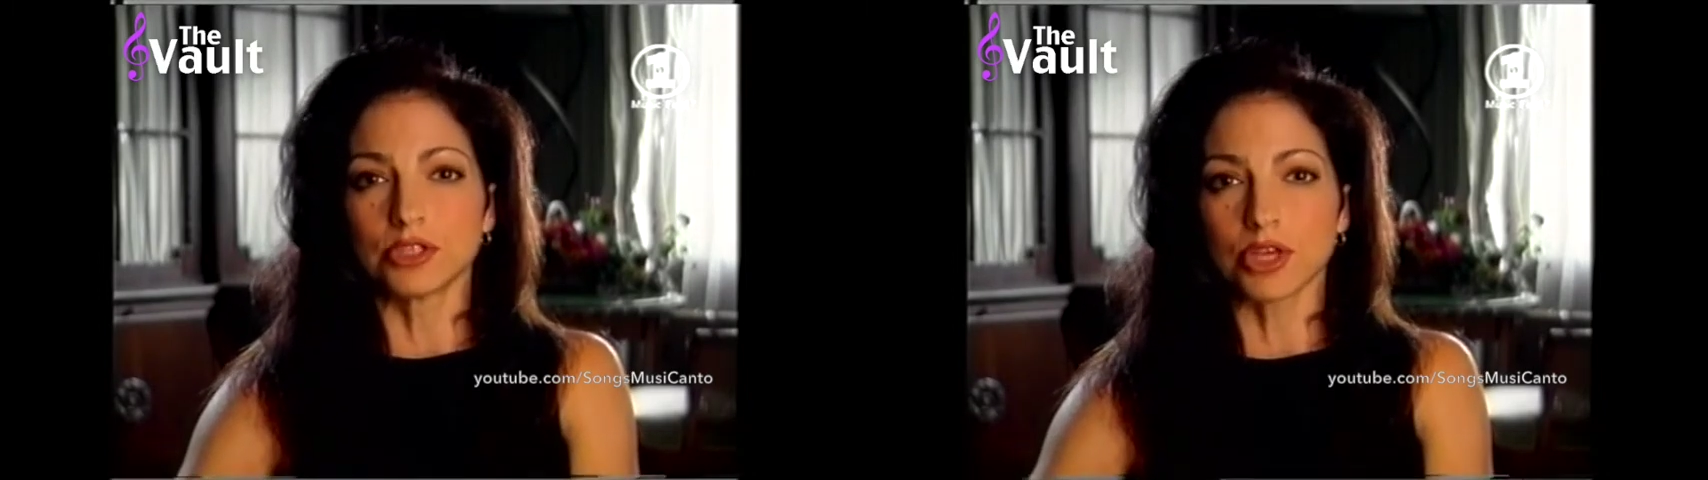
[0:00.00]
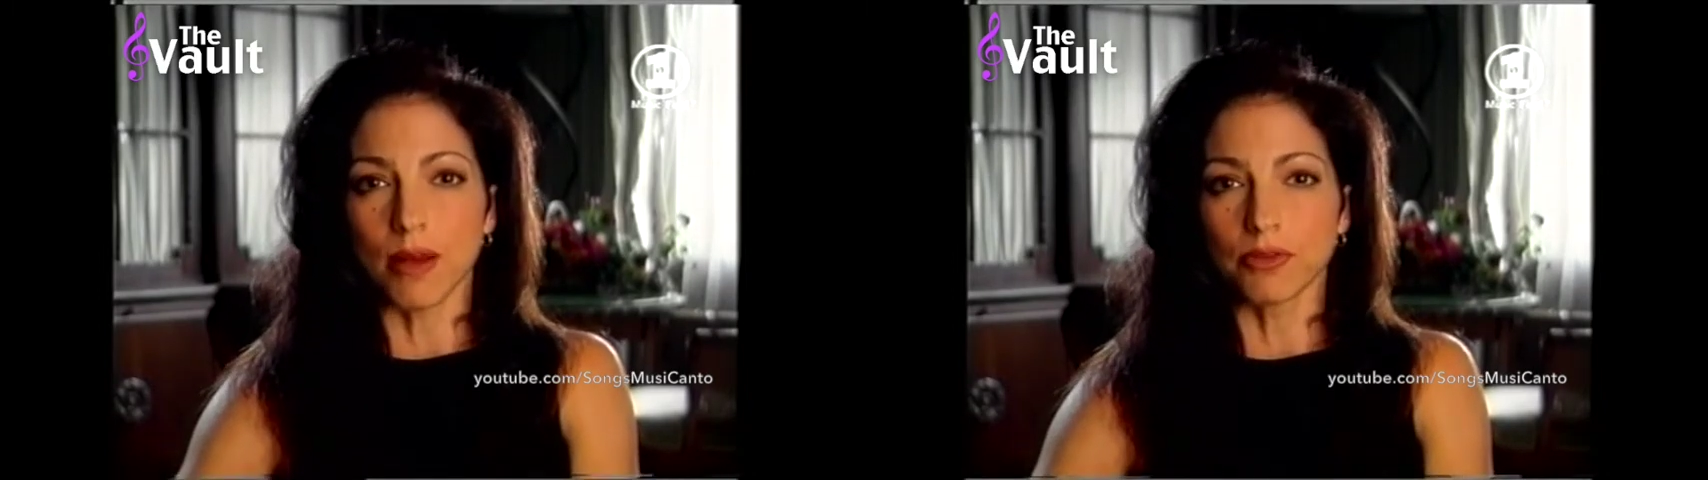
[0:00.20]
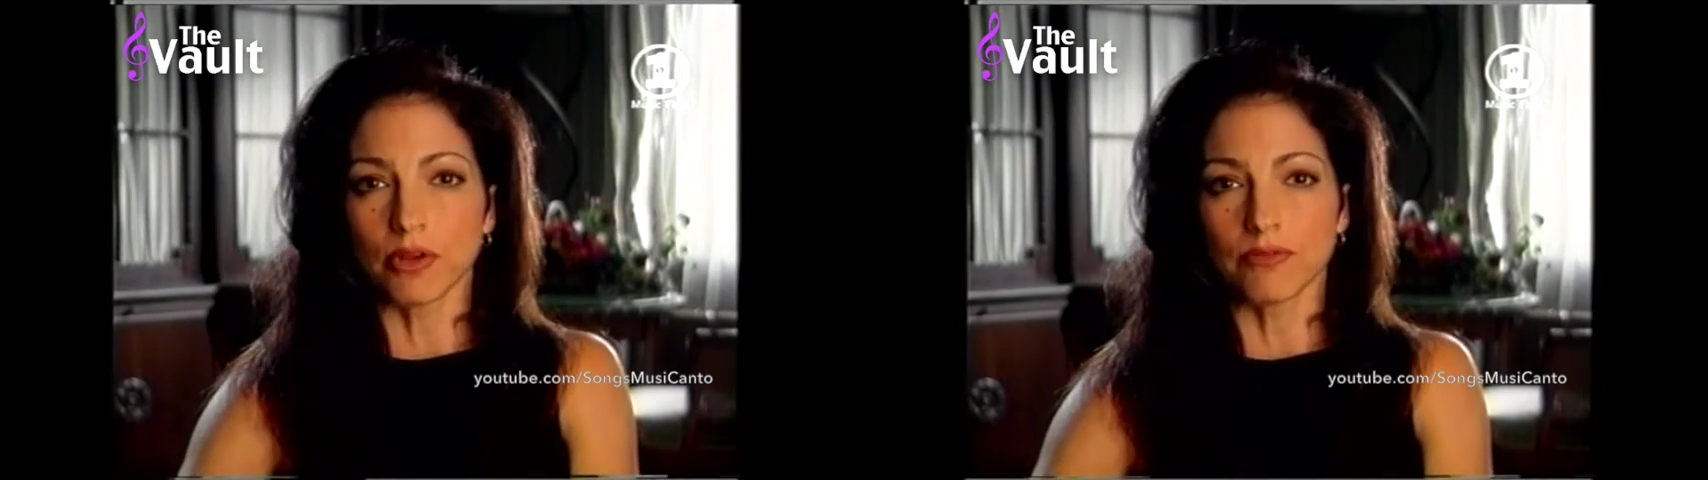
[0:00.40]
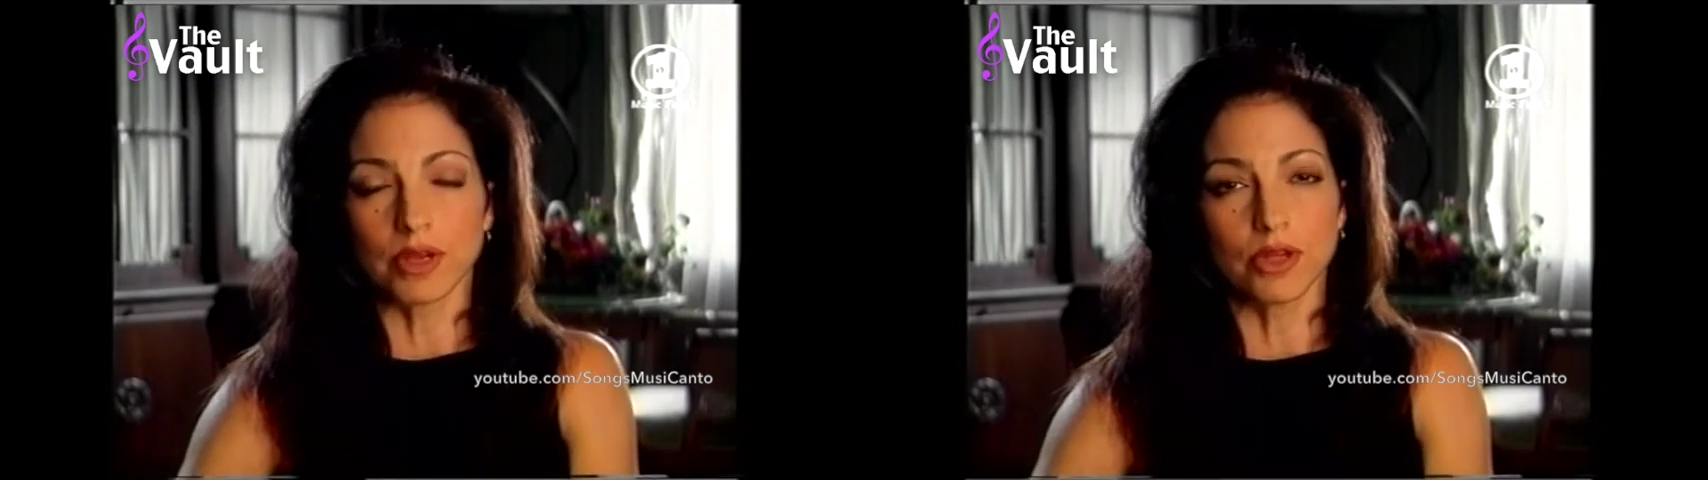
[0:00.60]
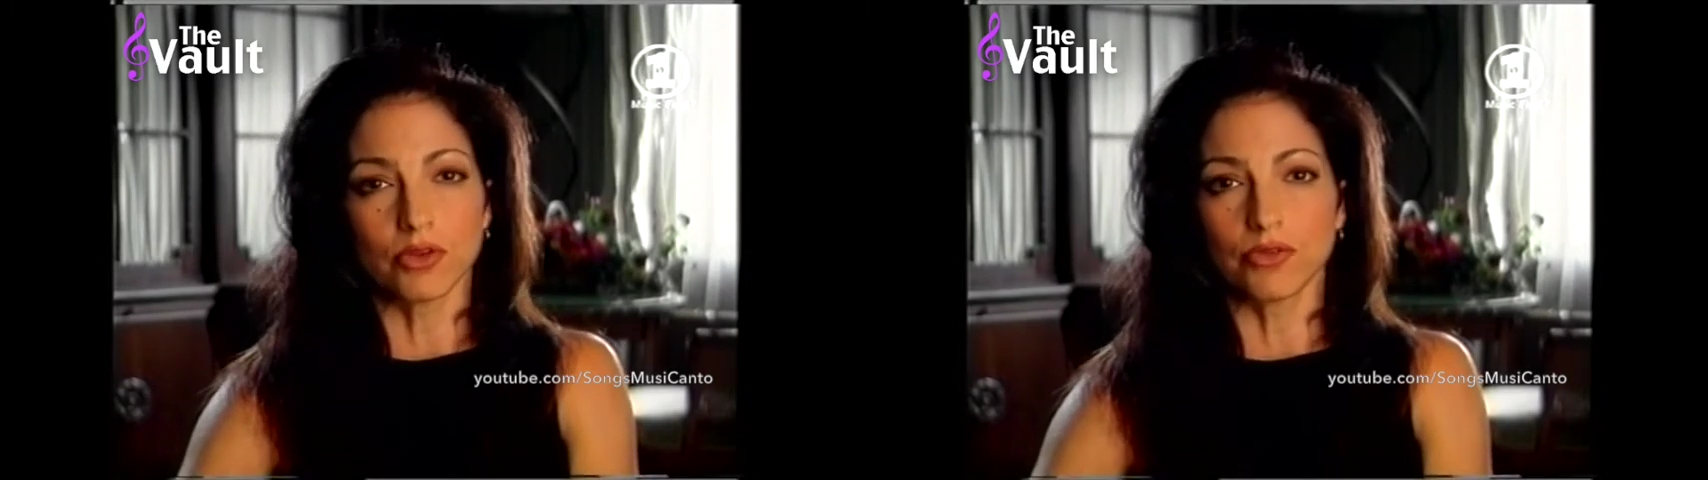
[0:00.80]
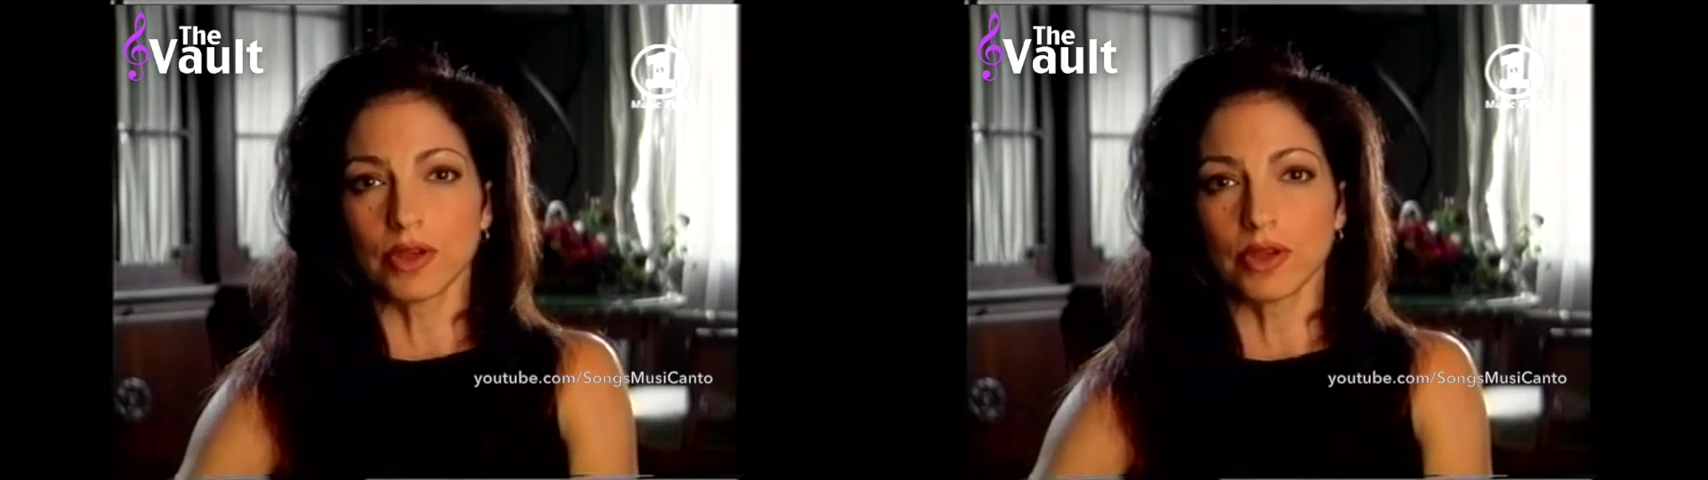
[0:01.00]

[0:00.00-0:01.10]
jobs on videos,